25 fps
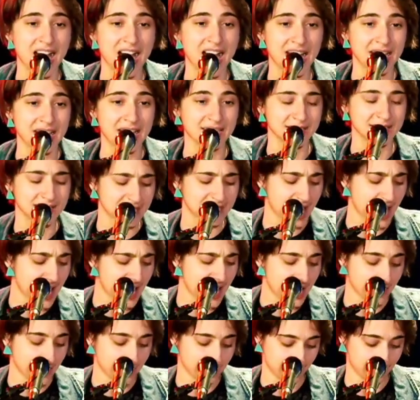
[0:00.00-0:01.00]
take
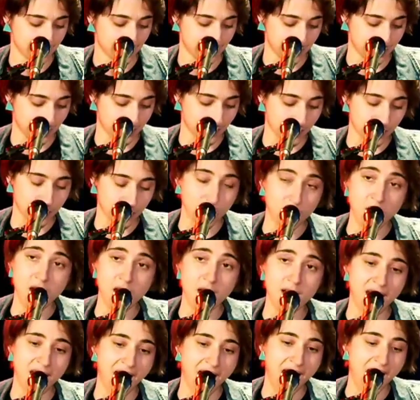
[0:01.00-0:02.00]
what
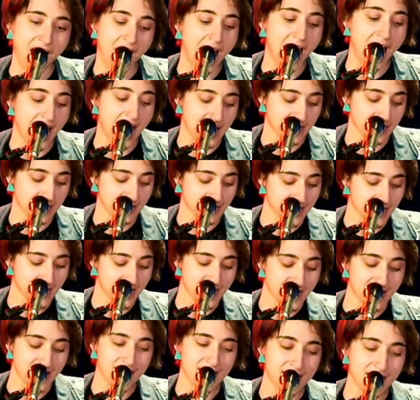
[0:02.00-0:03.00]
I
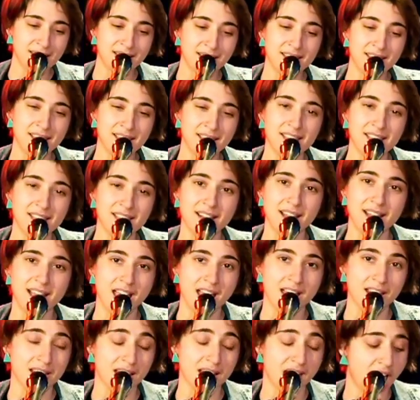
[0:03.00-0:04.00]
need
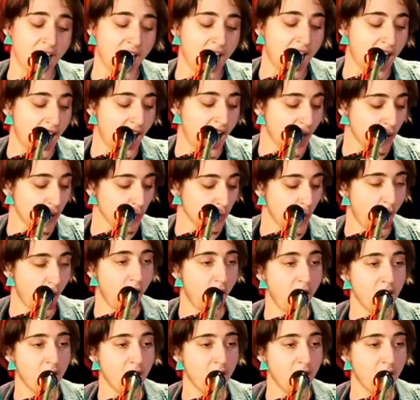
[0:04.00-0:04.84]
and I want,